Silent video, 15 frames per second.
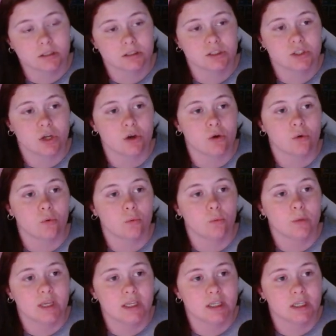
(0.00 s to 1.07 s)
So
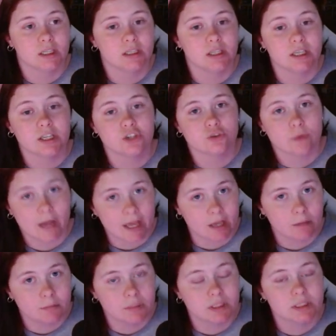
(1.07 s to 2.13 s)
we did the
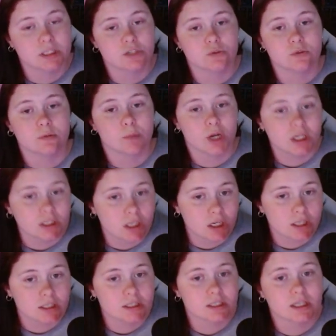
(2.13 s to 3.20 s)
tram to the parking
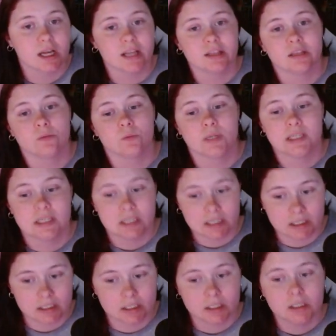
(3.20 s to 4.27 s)
lots, and then we
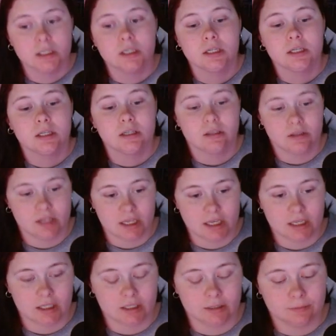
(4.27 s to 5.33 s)
did
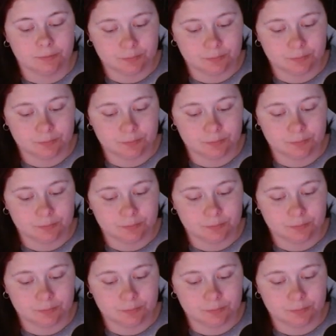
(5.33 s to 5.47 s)
the